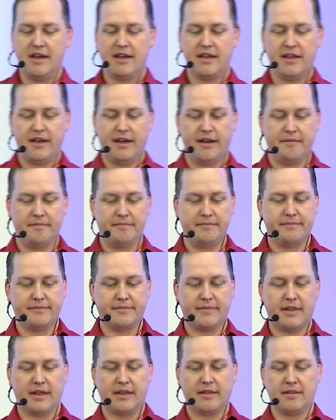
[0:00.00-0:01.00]
Um,
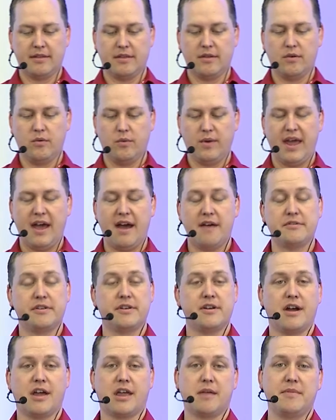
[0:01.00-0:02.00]
we have the
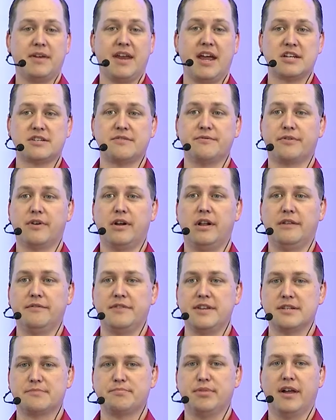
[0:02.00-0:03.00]
documentation for all of
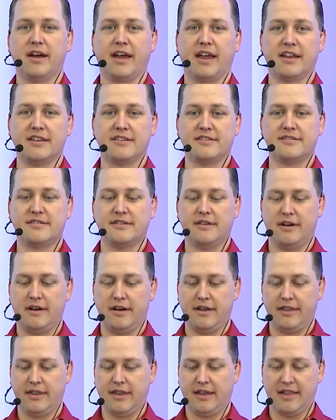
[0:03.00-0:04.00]
these plugins
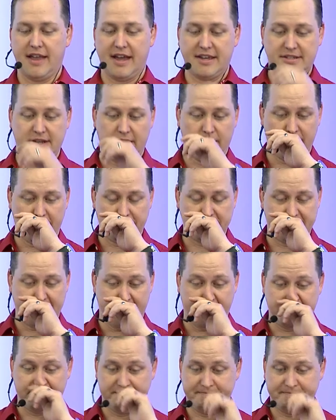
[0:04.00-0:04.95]
on the Elastic website.